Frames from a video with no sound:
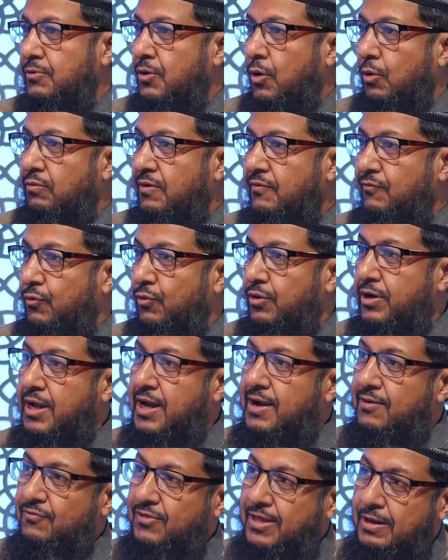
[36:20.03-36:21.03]
over
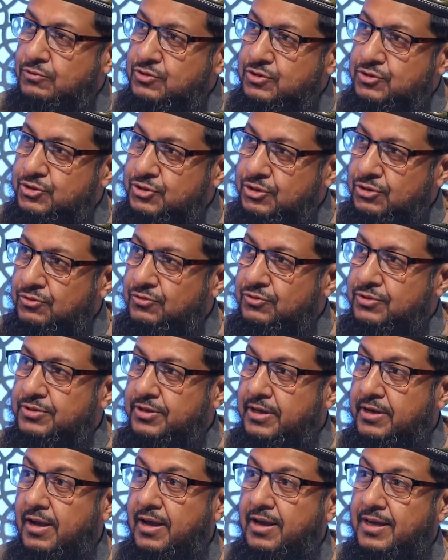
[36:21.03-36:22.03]
4,500 children
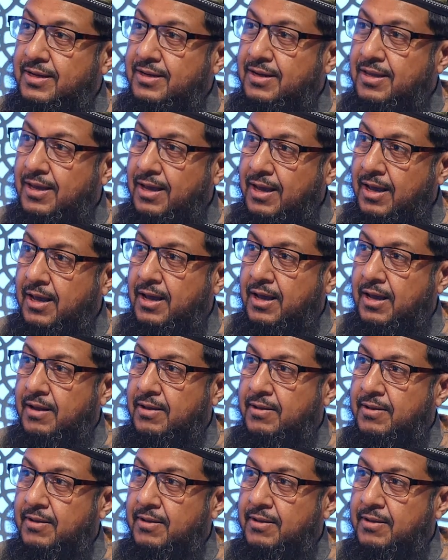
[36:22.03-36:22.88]
that are in care,